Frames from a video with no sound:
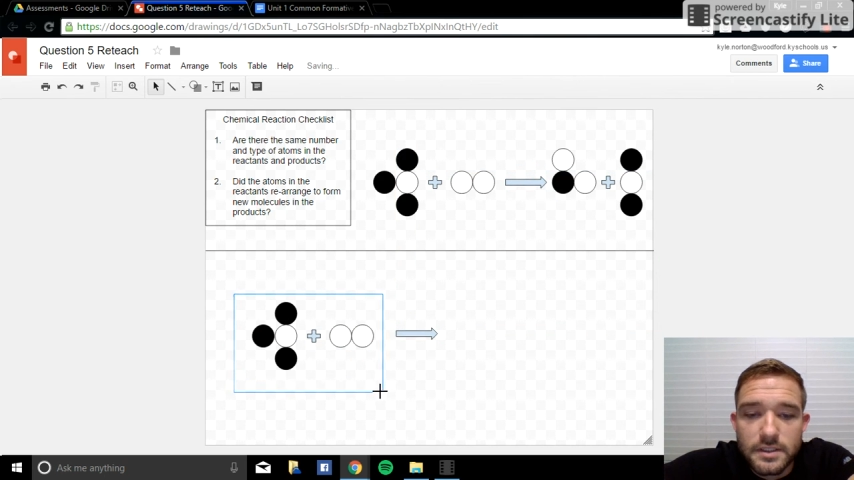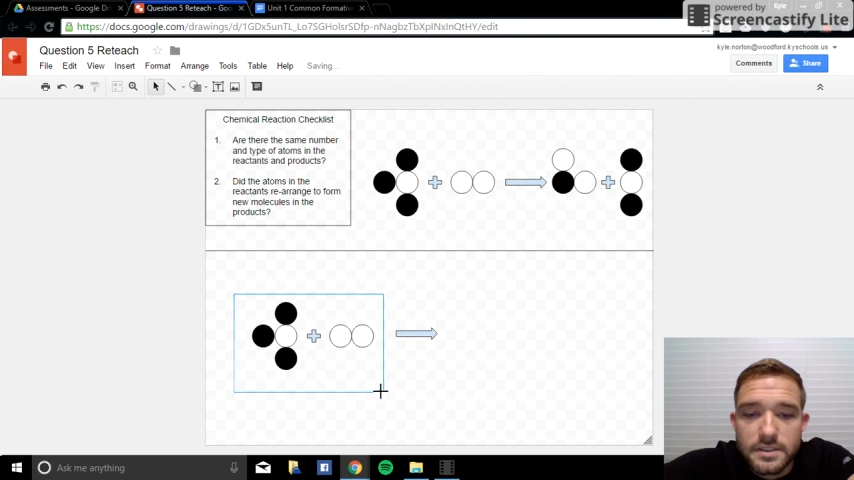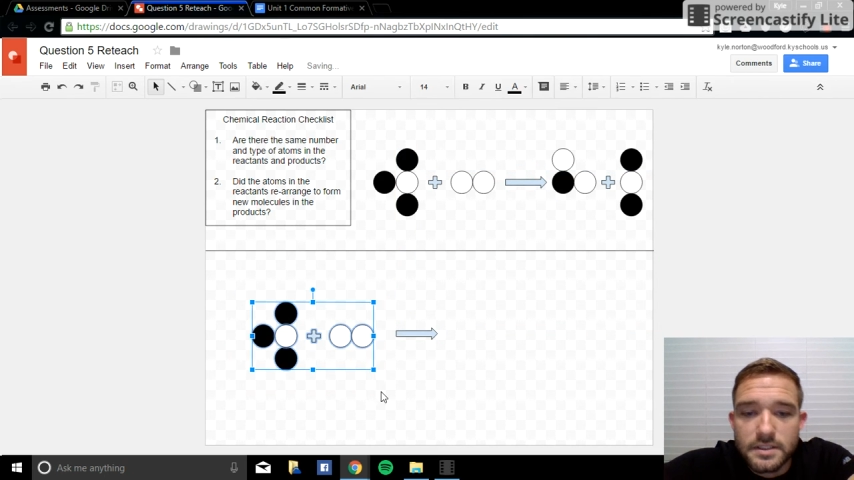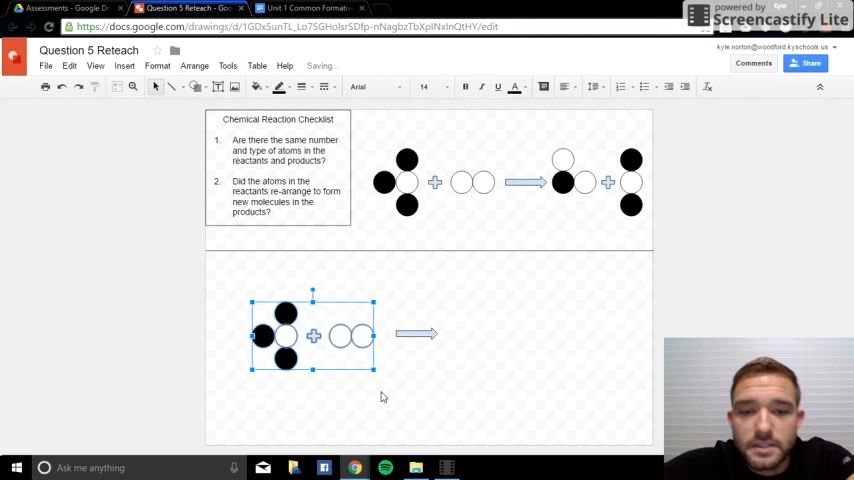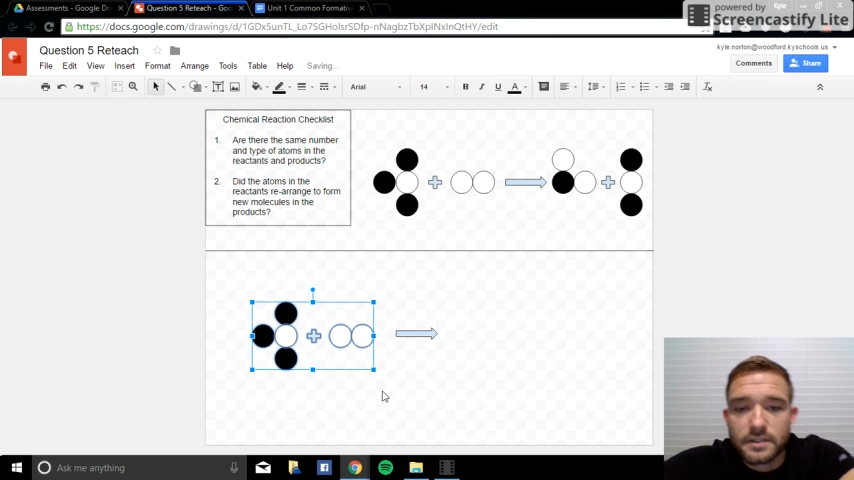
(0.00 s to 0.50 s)

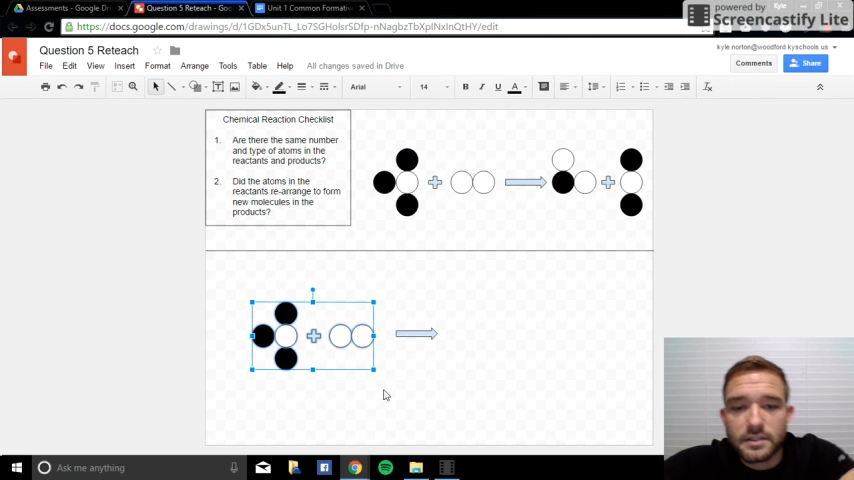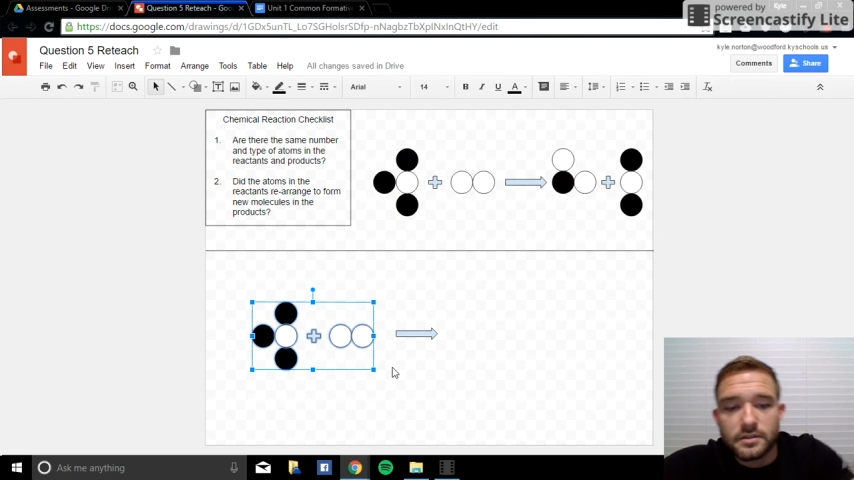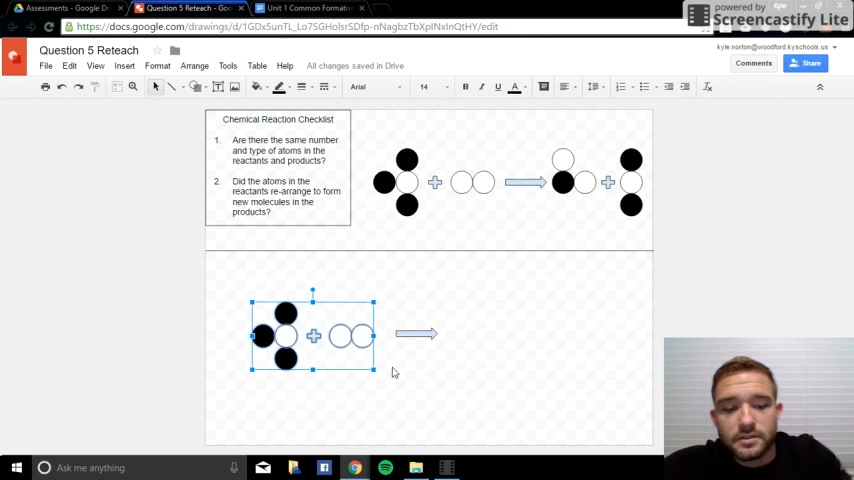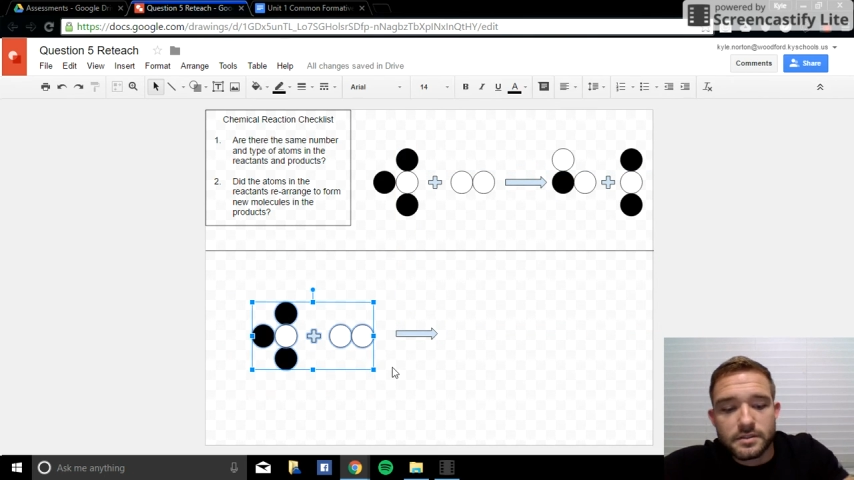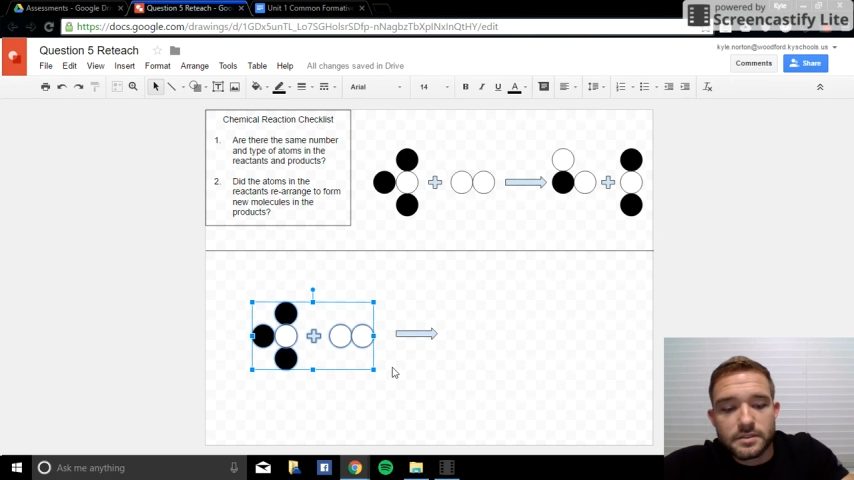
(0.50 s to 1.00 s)
this, and I
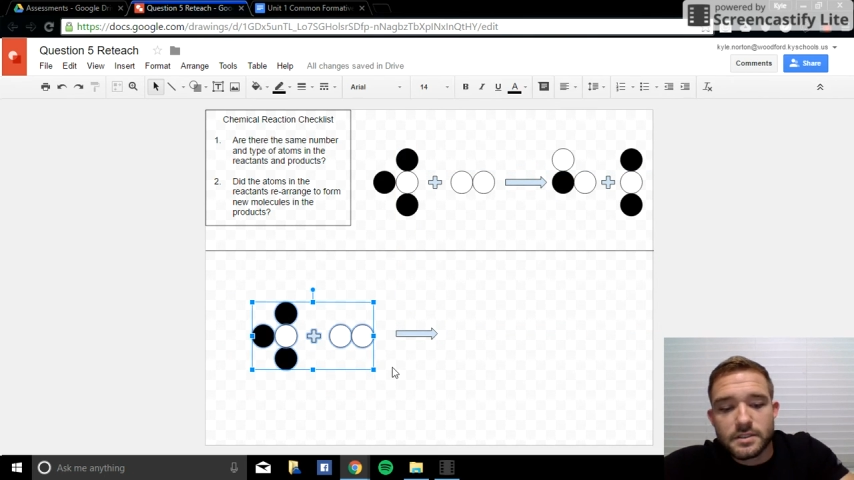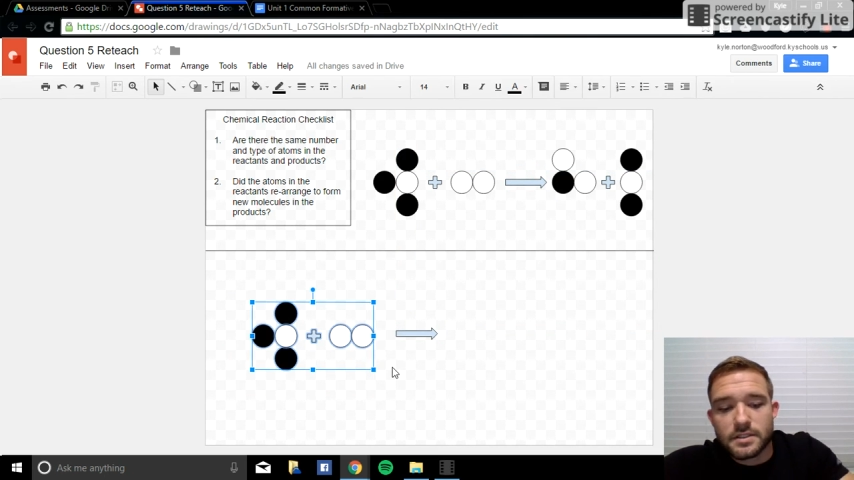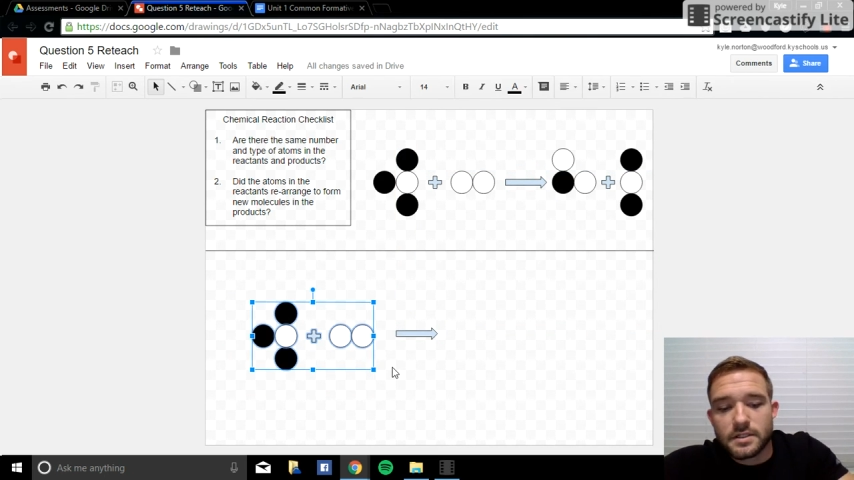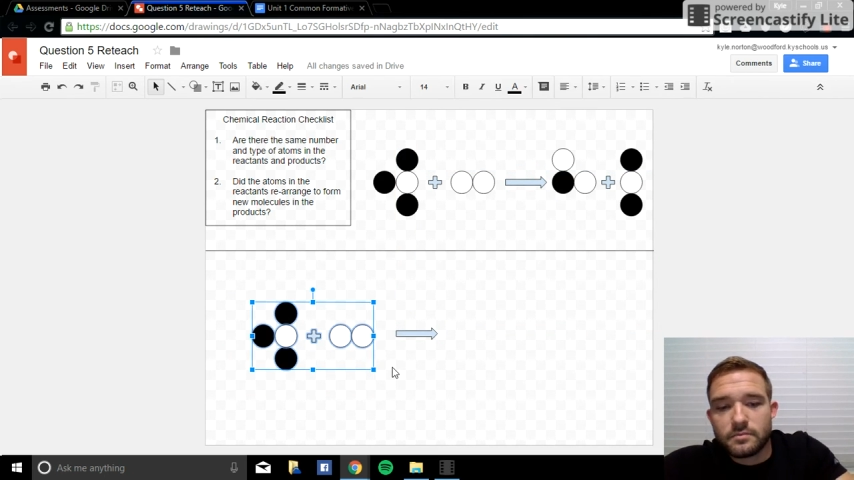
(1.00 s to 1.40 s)
think you can see